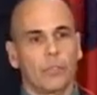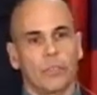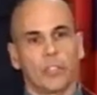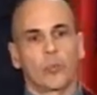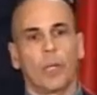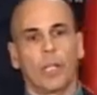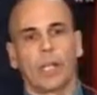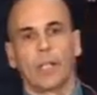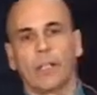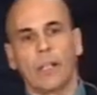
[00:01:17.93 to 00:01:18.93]
This
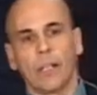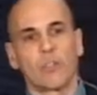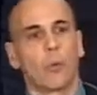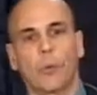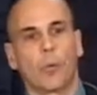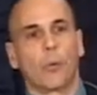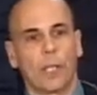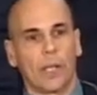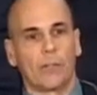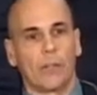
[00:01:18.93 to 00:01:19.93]
weekend is a work
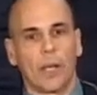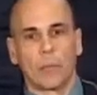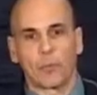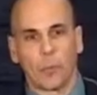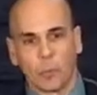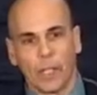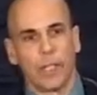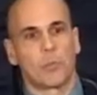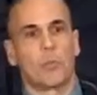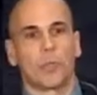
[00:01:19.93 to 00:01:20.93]
weekend for them, so
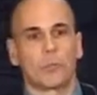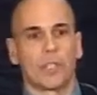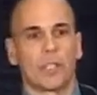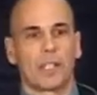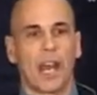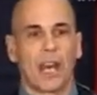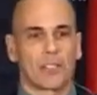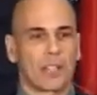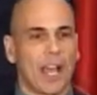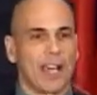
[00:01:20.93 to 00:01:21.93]
please put them to the
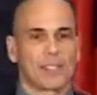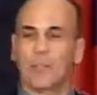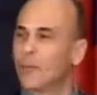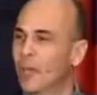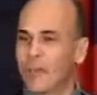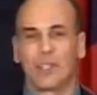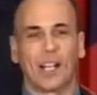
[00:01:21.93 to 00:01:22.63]
task. Ask them whatever you